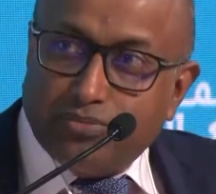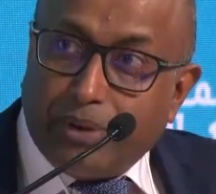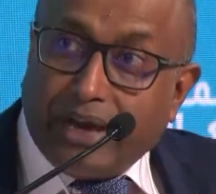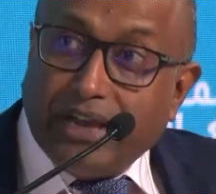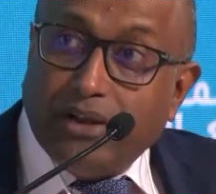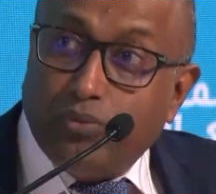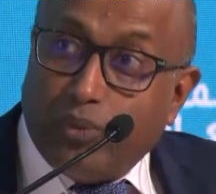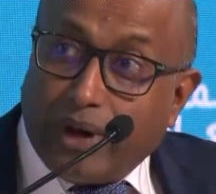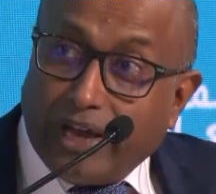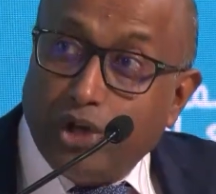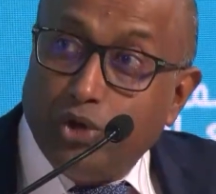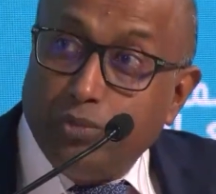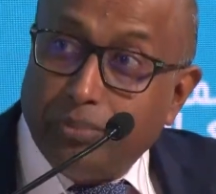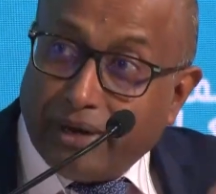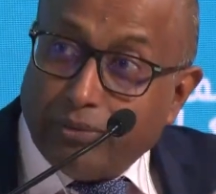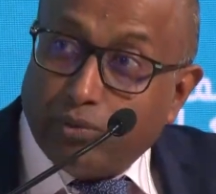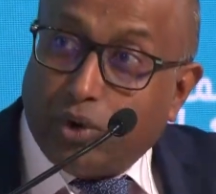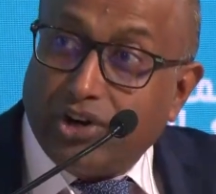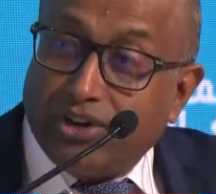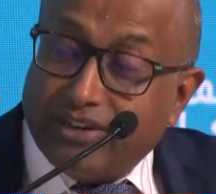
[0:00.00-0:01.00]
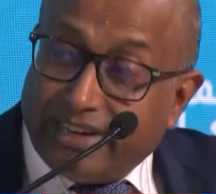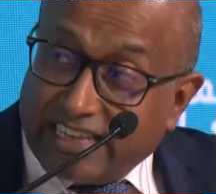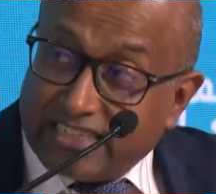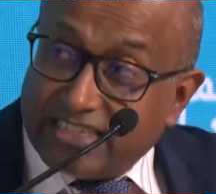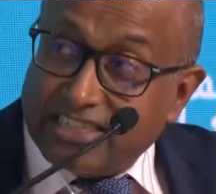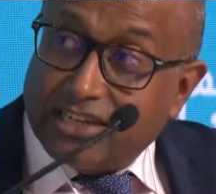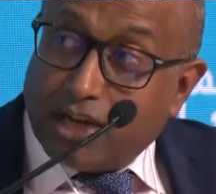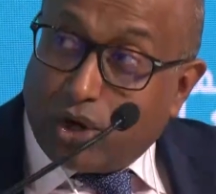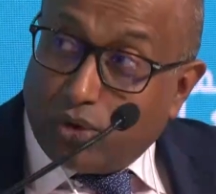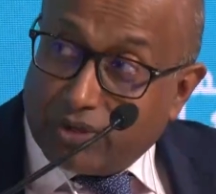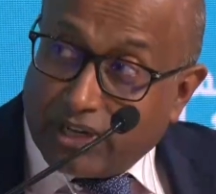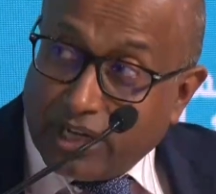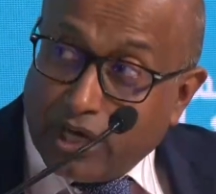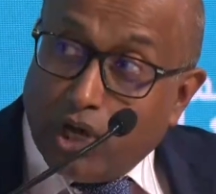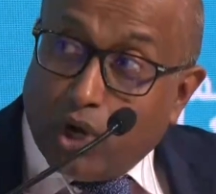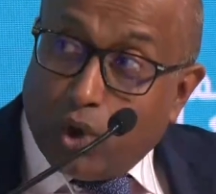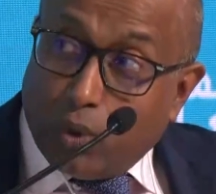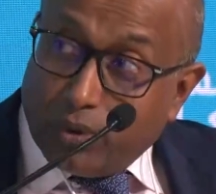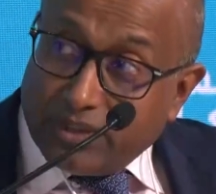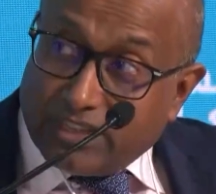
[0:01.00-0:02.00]
While you might want to test it out
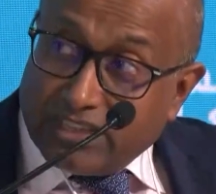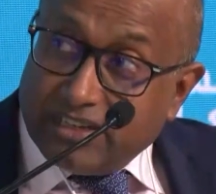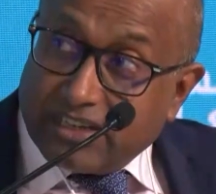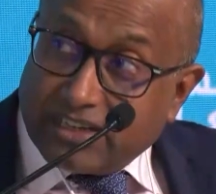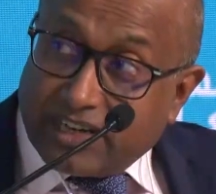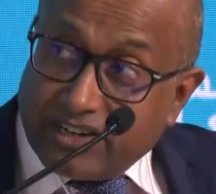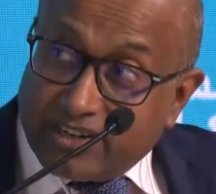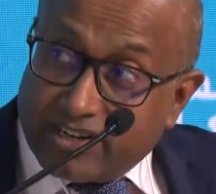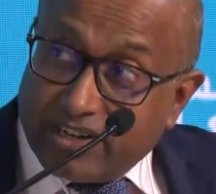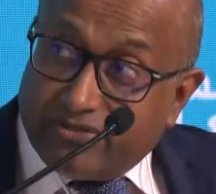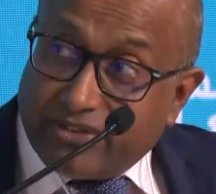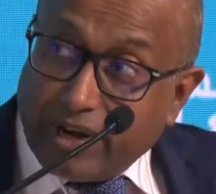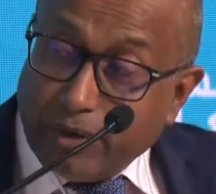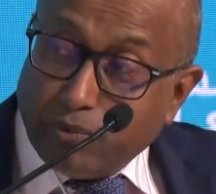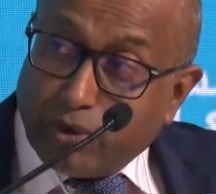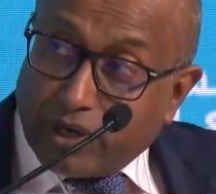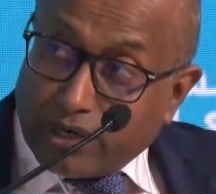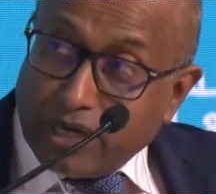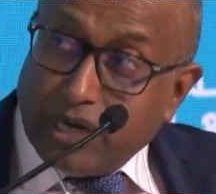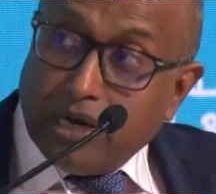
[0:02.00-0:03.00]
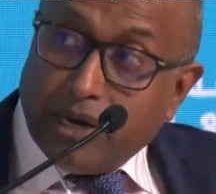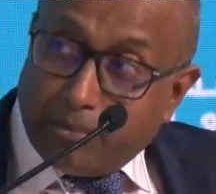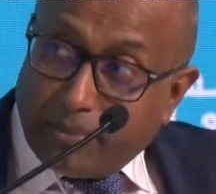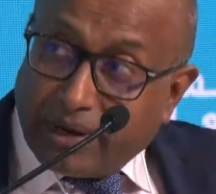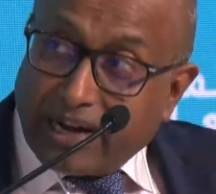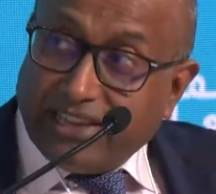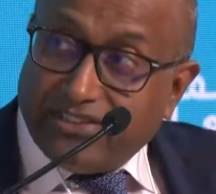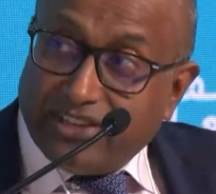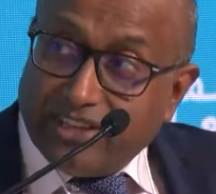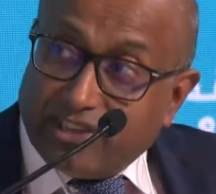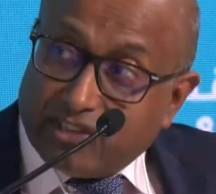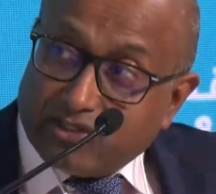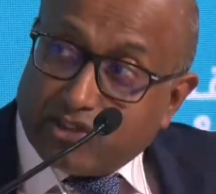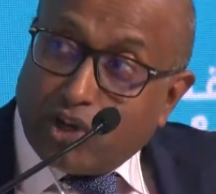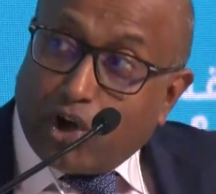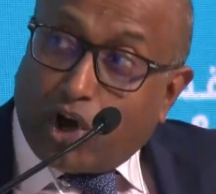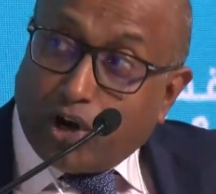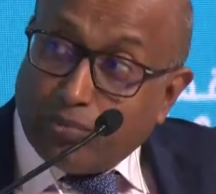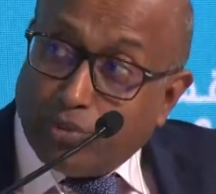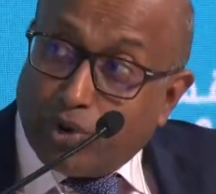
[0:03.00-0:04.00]
within the country framework, but I think there's a
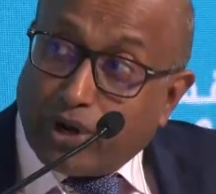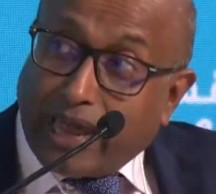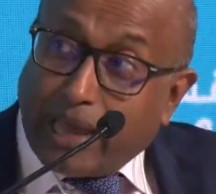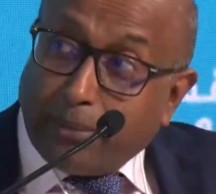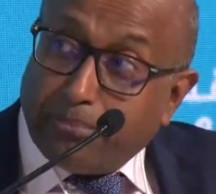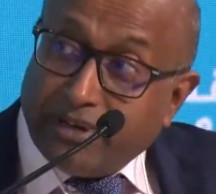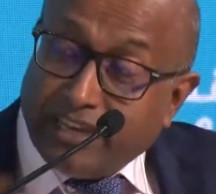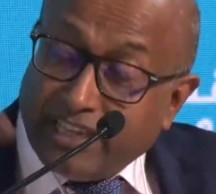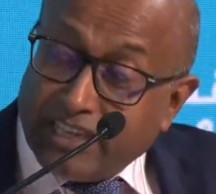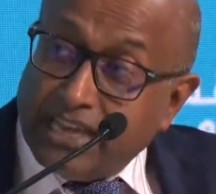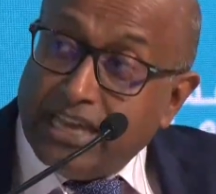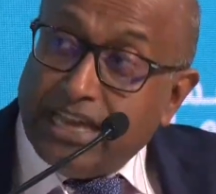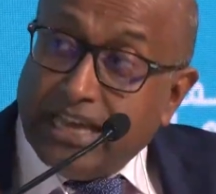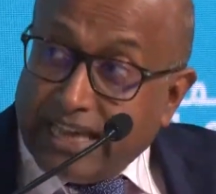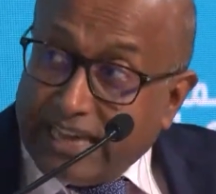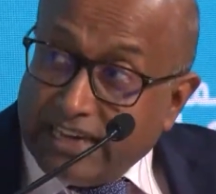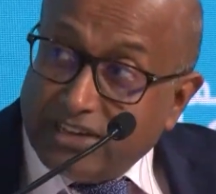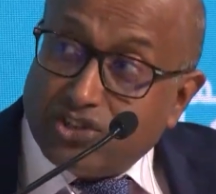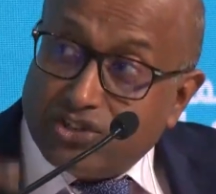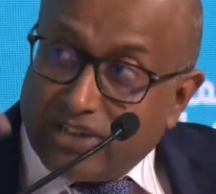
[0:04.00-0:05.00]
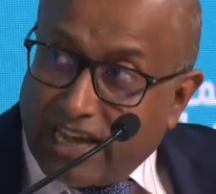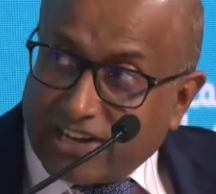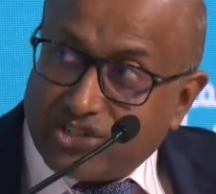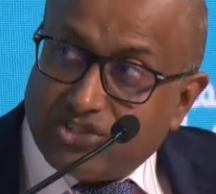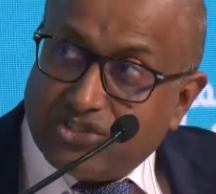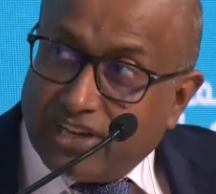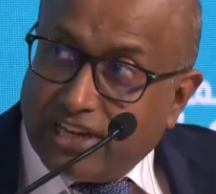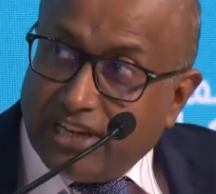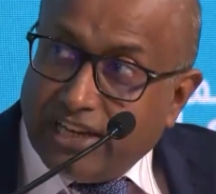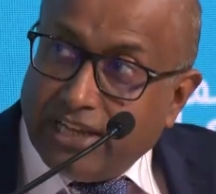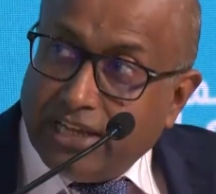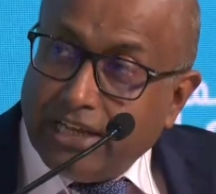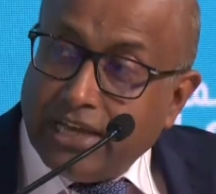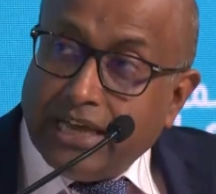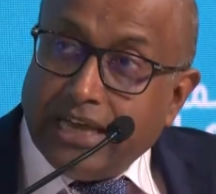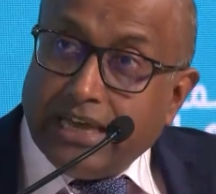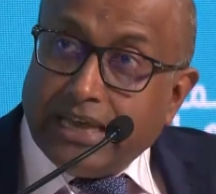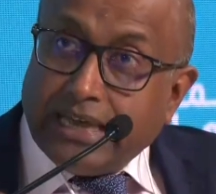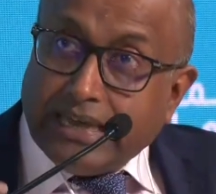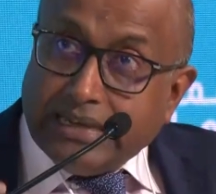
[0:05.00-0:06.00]
lot more happening
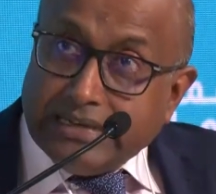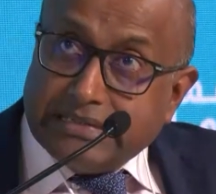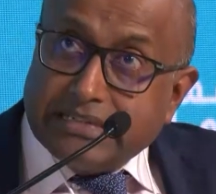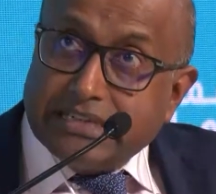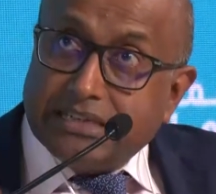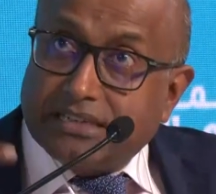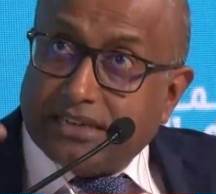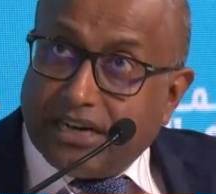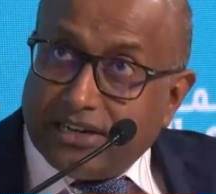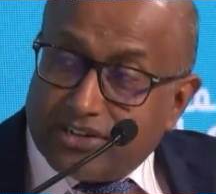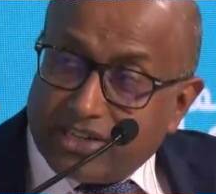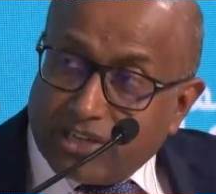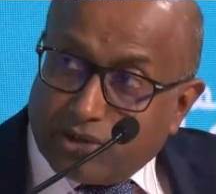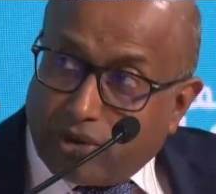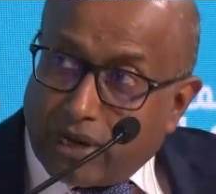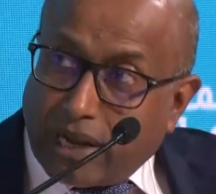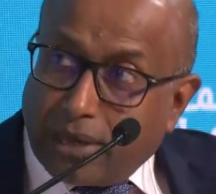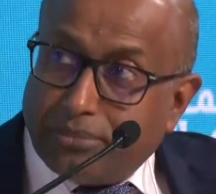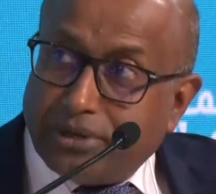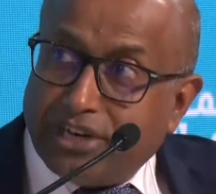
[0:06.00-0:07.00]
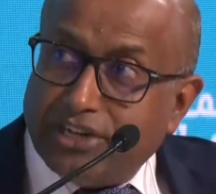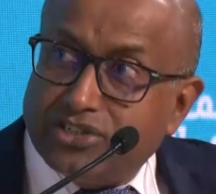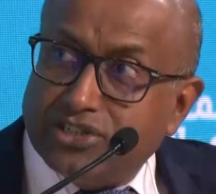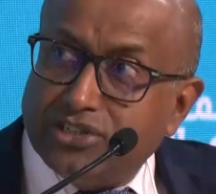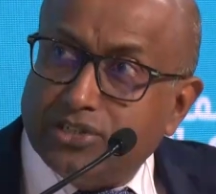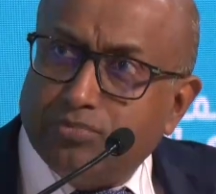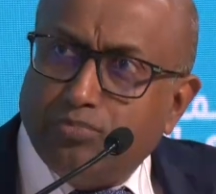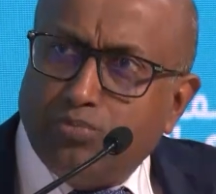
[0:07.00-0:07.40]
internationally, inter-country collaborations.